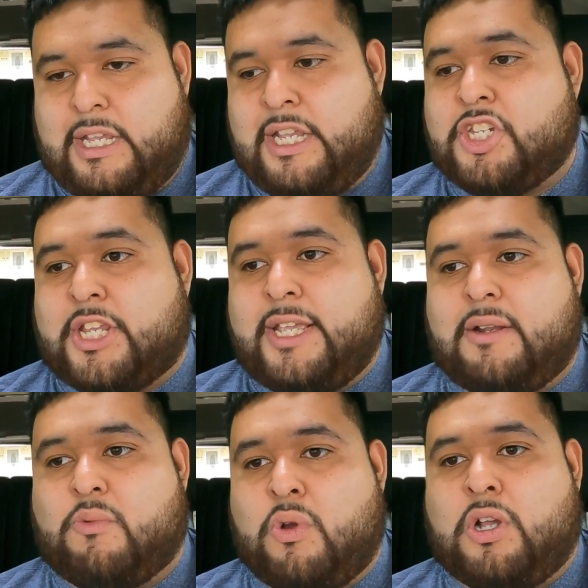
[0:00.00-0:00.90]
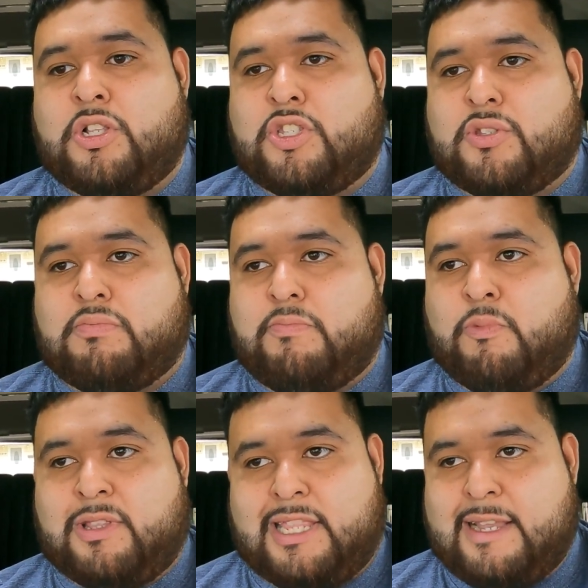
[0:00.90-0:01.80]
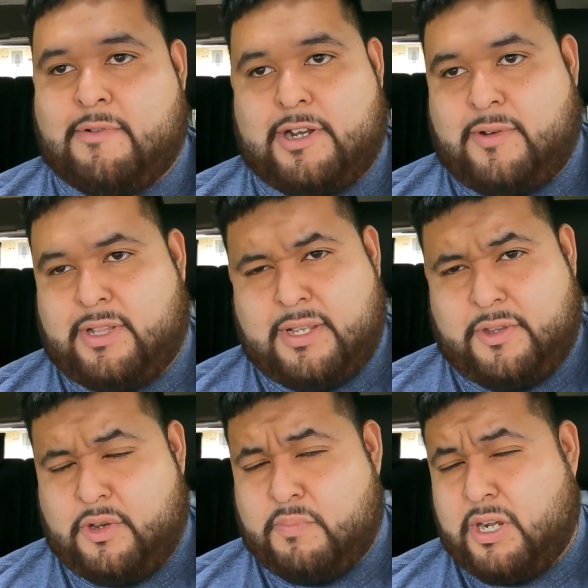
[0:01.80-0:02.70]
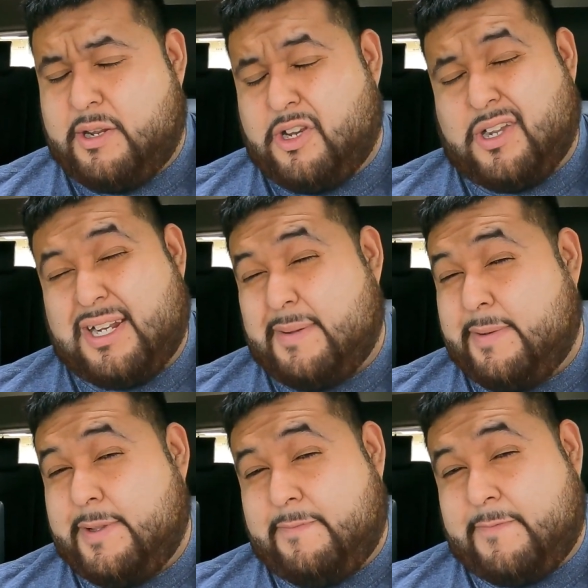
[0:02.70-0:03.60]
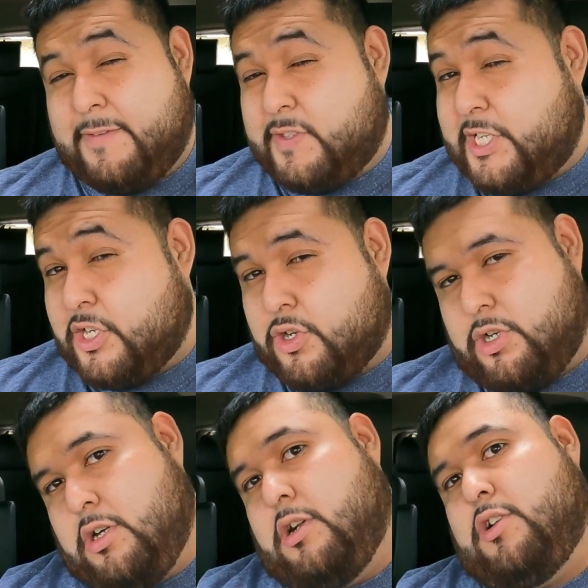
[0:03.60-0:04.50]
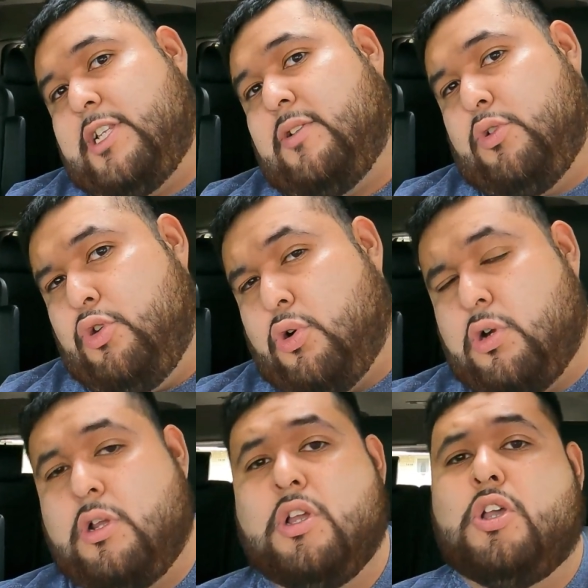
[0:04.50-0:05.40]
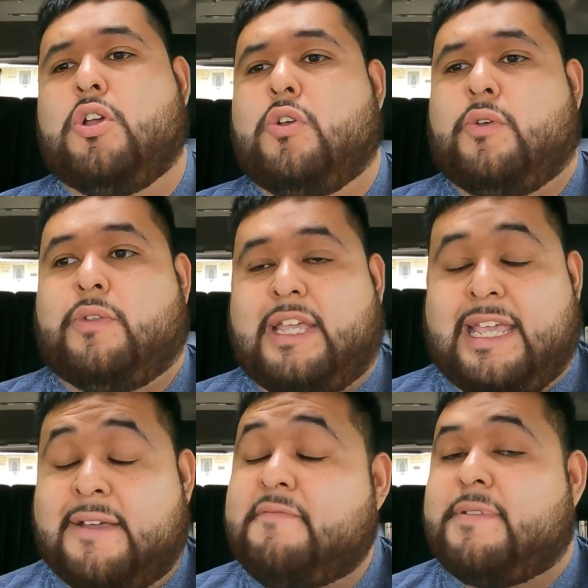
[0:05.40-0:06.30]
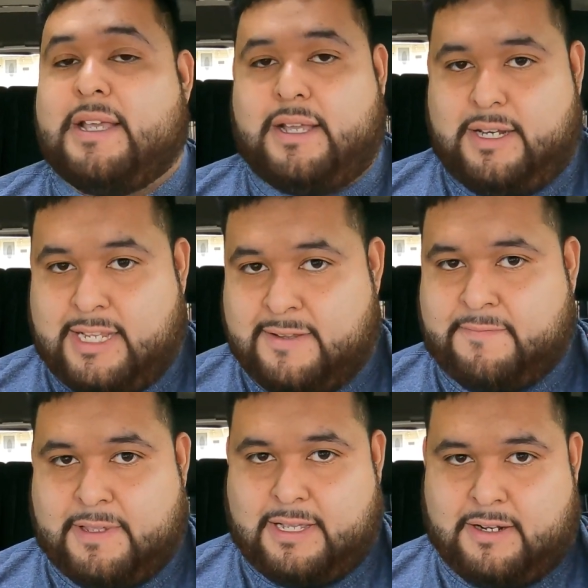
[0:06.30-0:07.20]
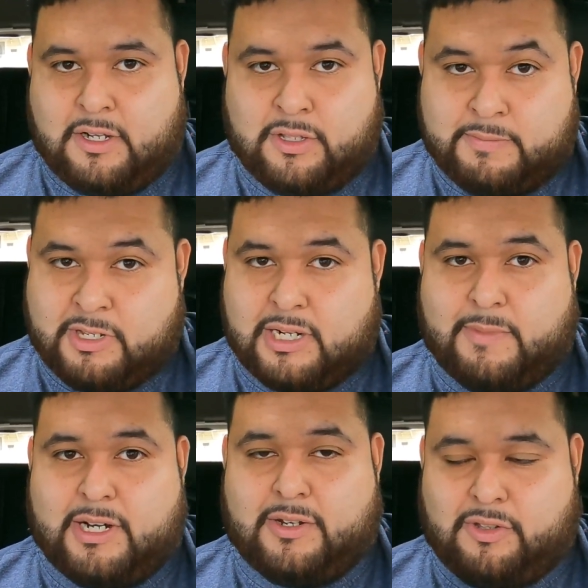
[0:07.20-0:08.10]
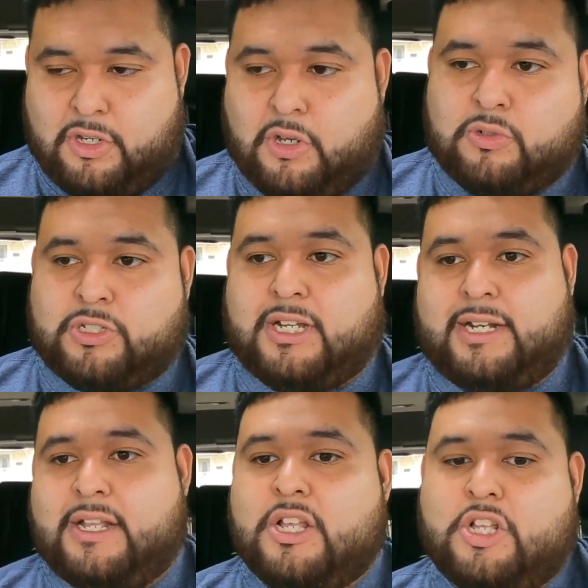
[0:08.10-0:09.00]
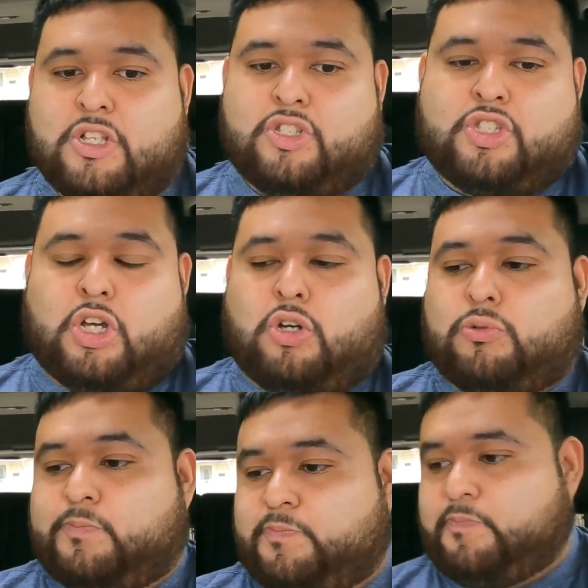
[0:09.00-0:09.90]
each kit runs with labor and everything, you're probably looking at maybe $1,500 out the door, if that. I'm talking about like on the low side. So